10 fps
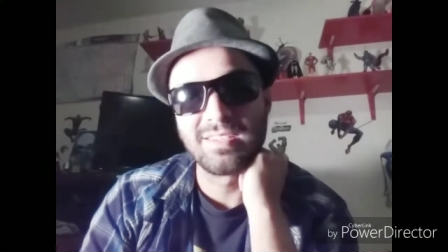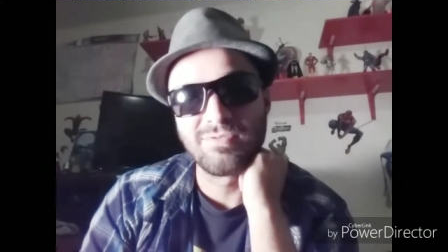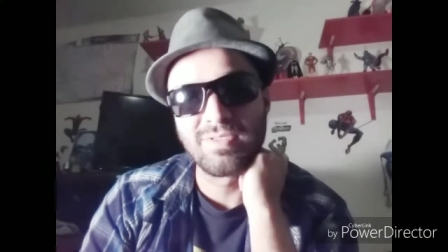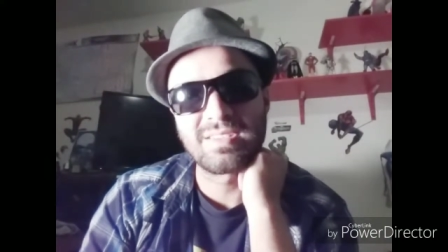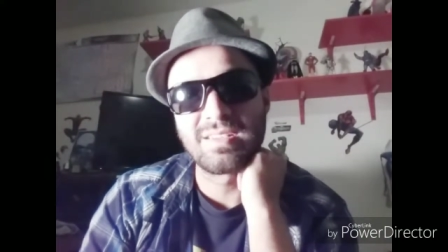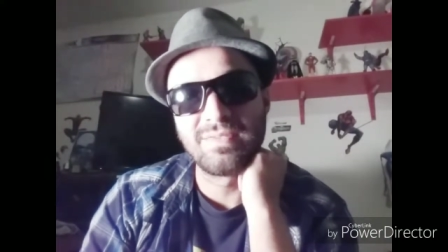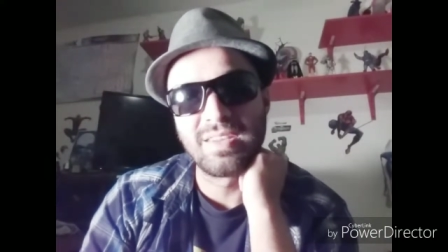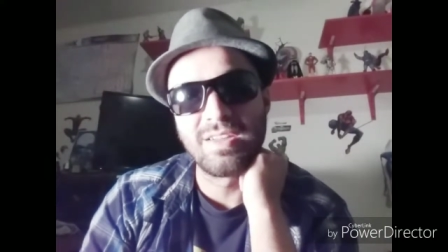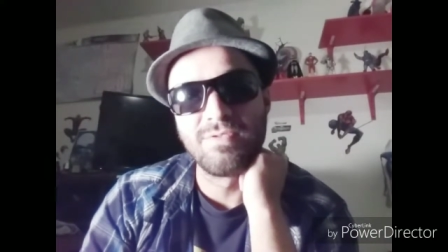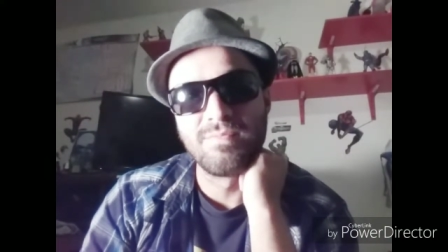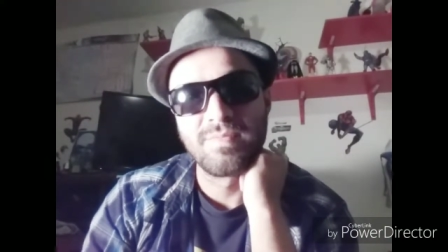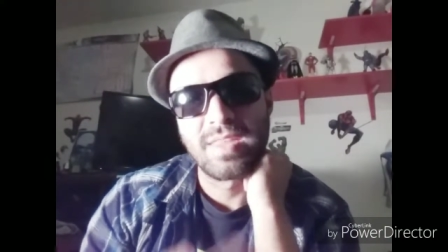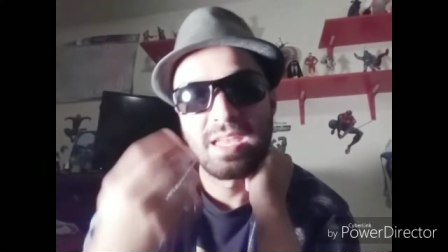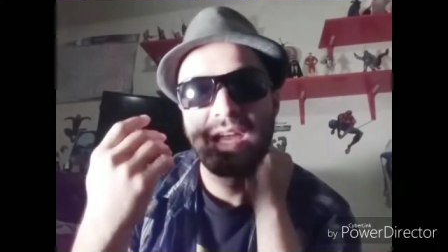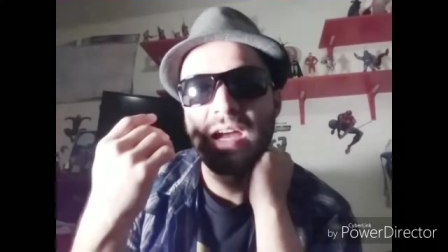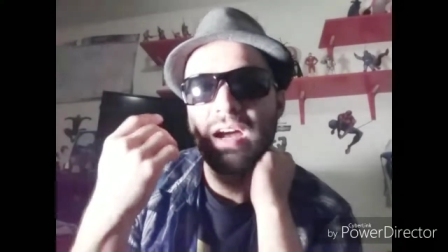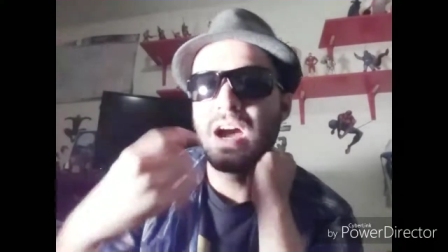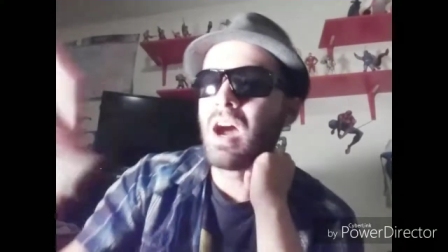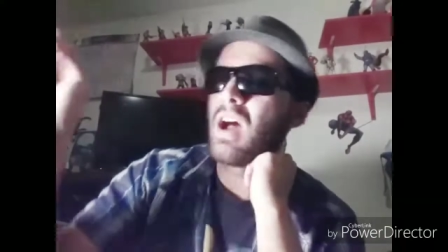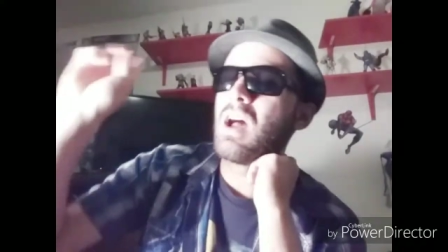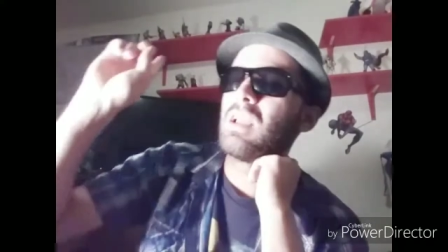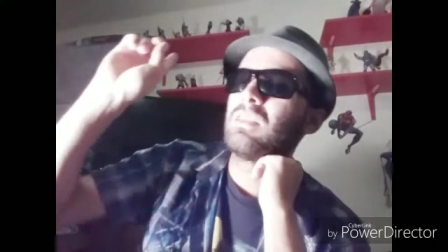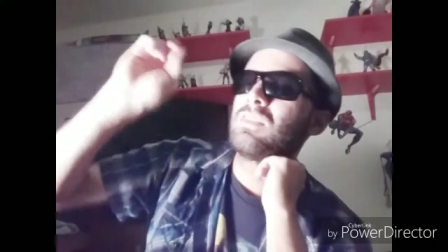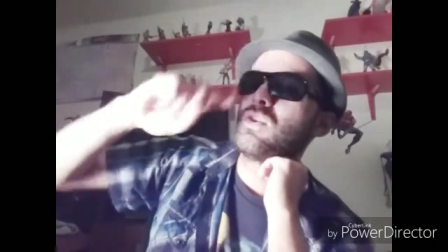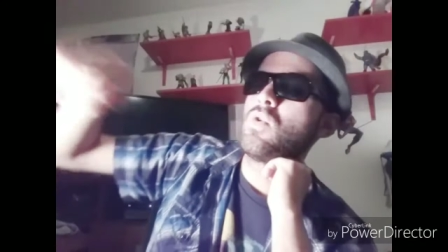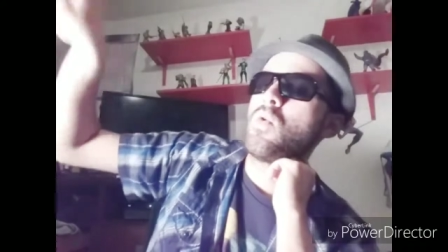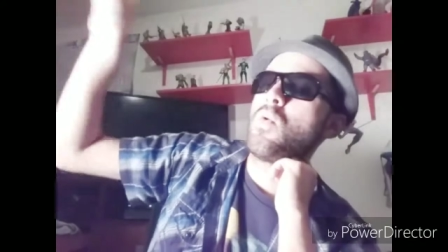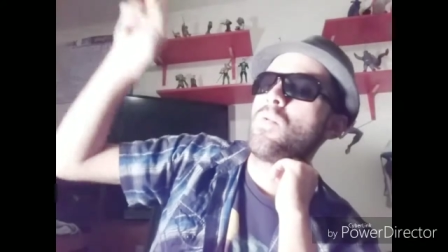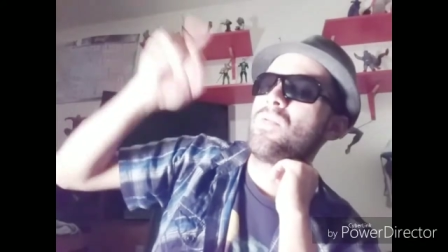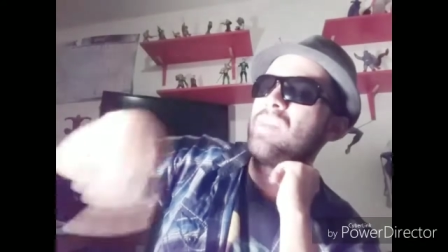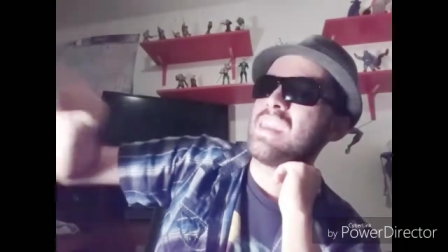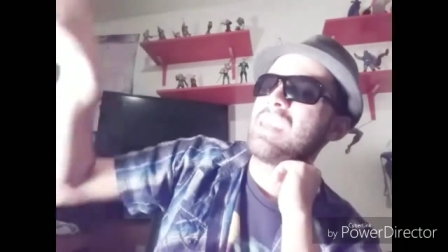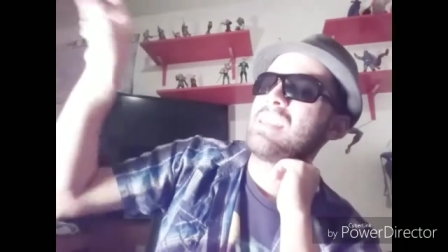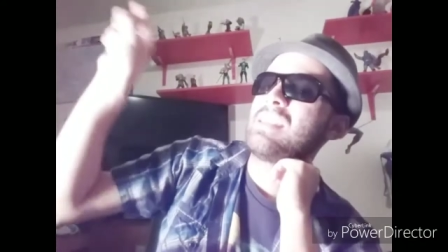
see the rest of the video. On to the